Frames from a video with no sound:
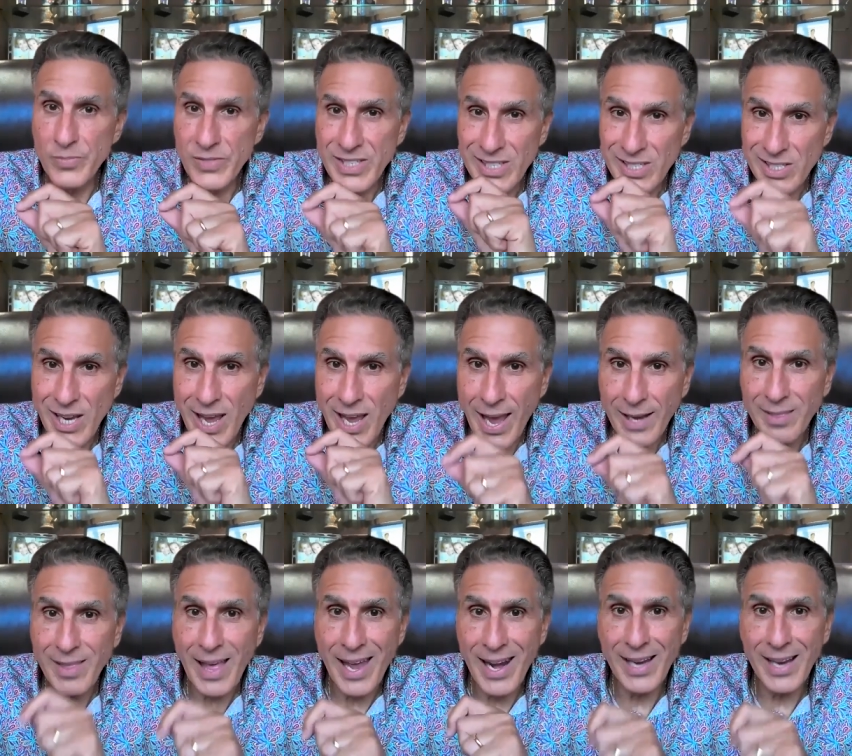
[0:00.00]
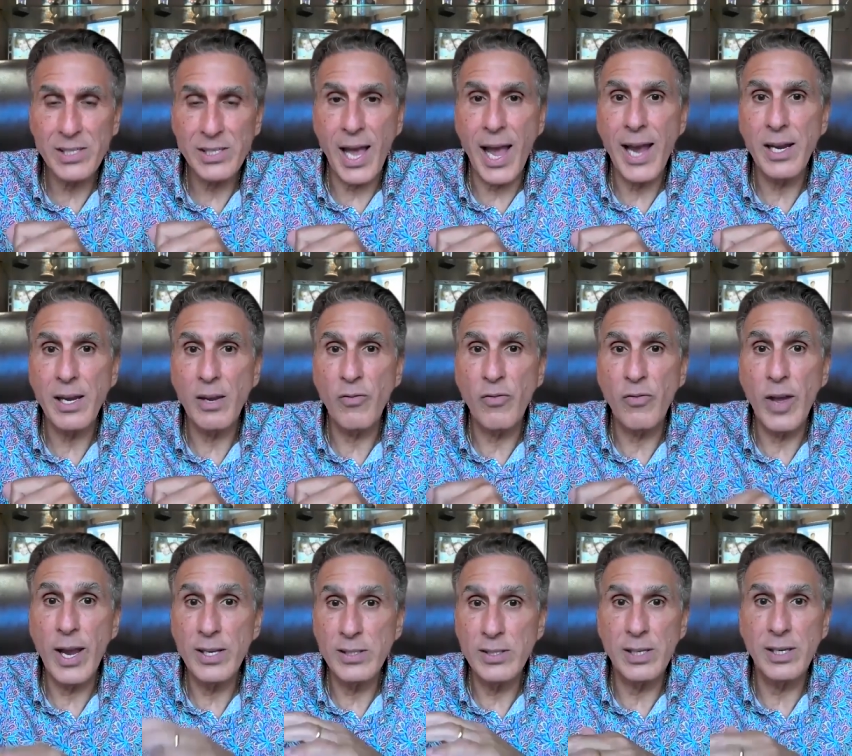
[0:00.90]
detect that anxiety
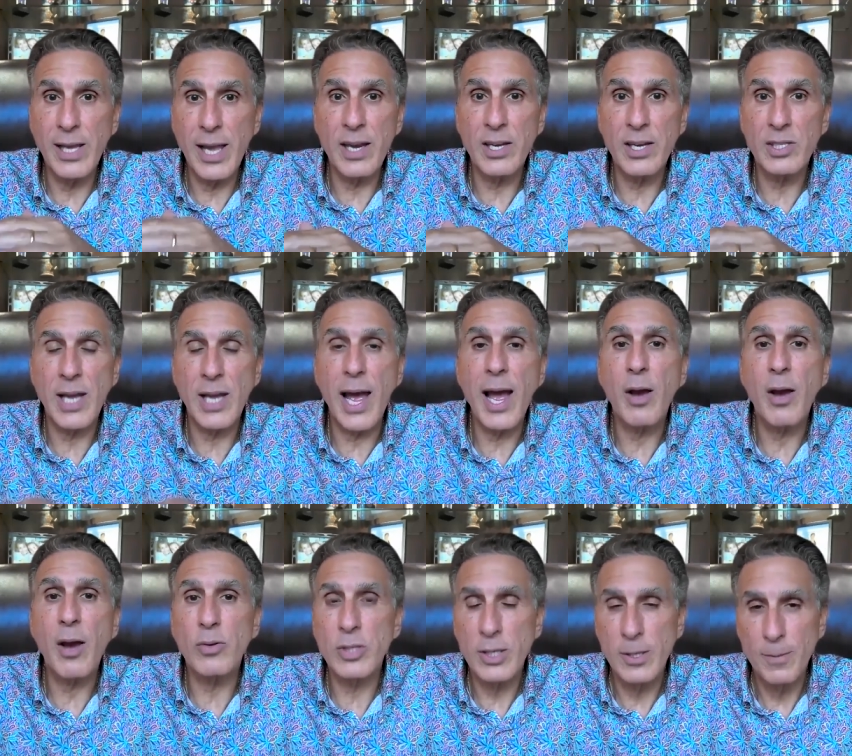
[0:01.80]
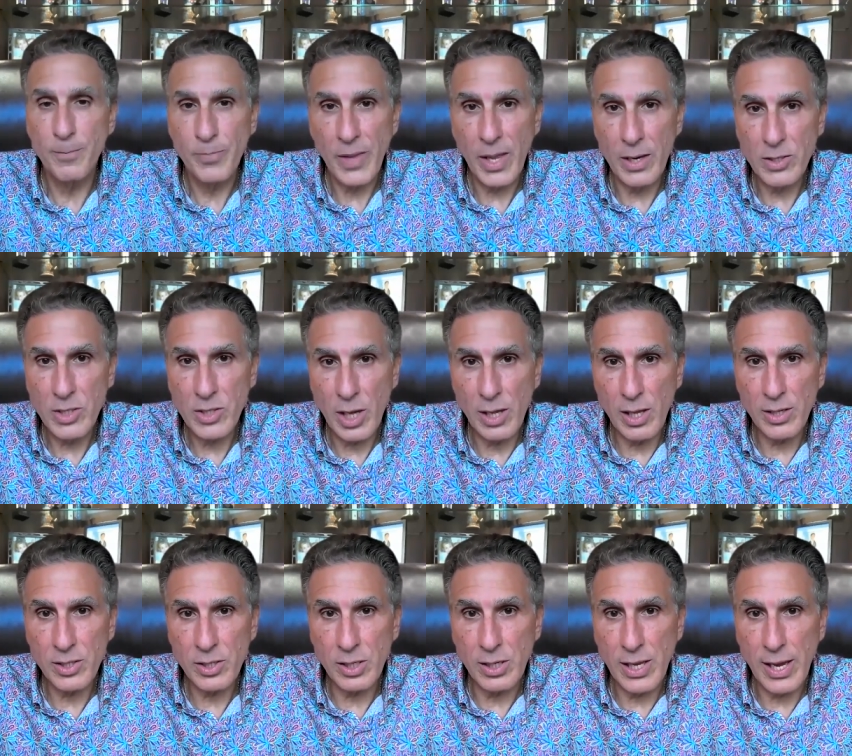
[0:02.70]
phase and get us out and tell
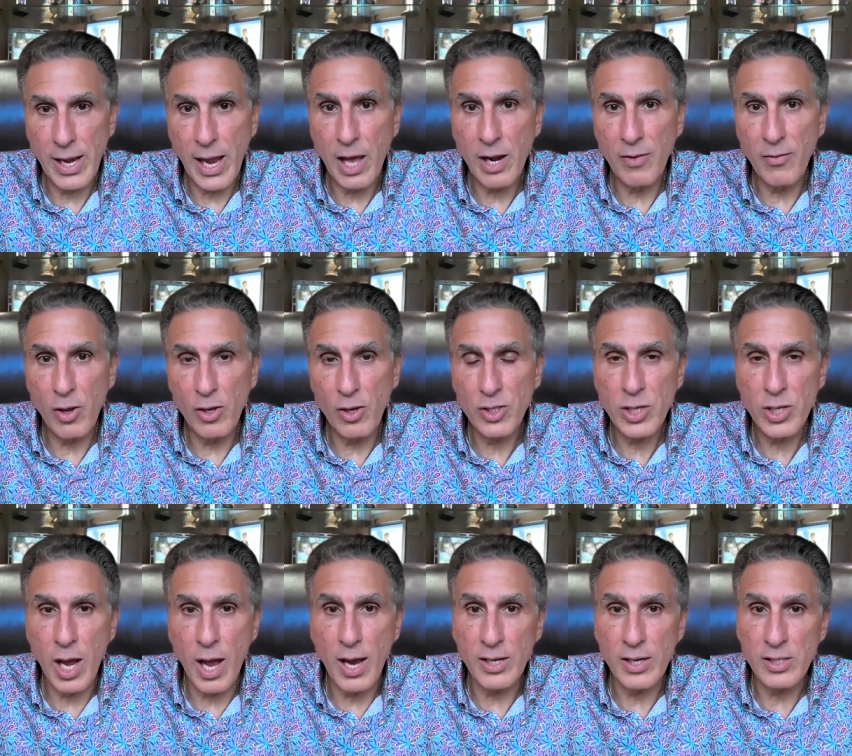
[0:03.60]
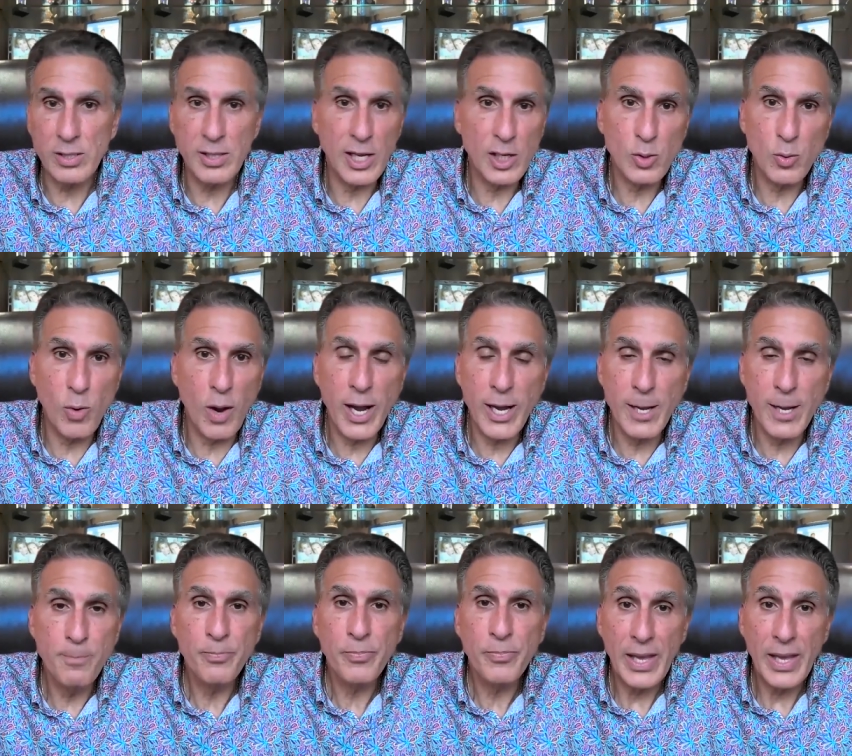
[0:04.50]
us to get out of all stocks. And that's
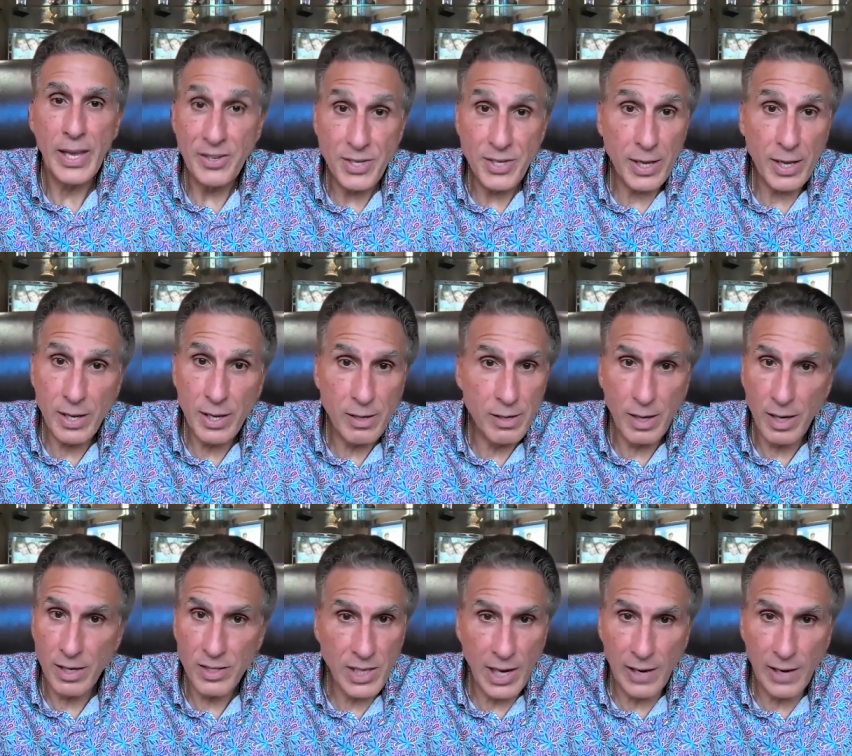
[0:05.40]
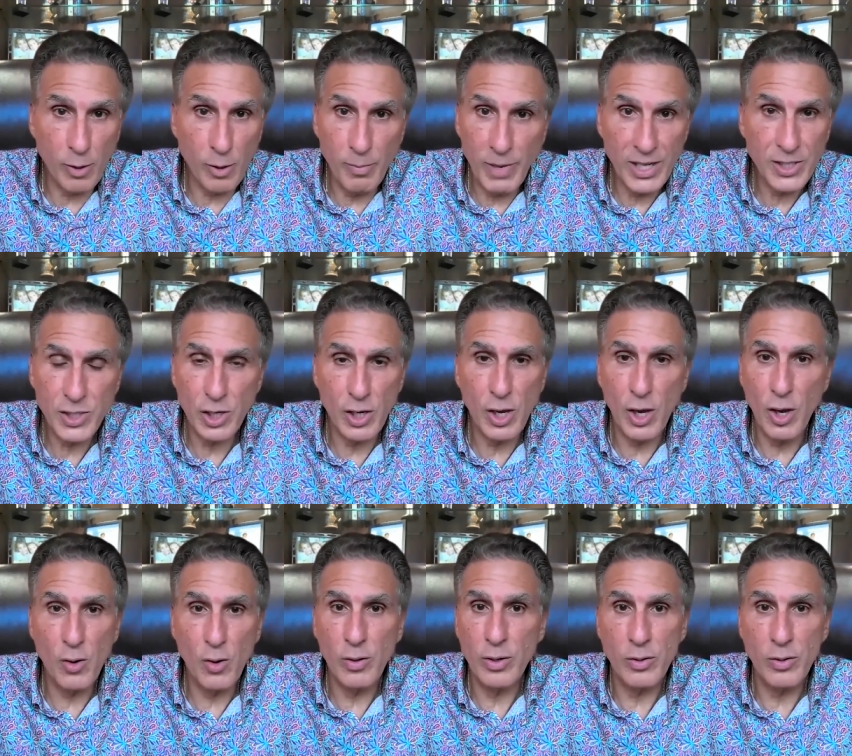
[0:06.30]
why it did several months ago.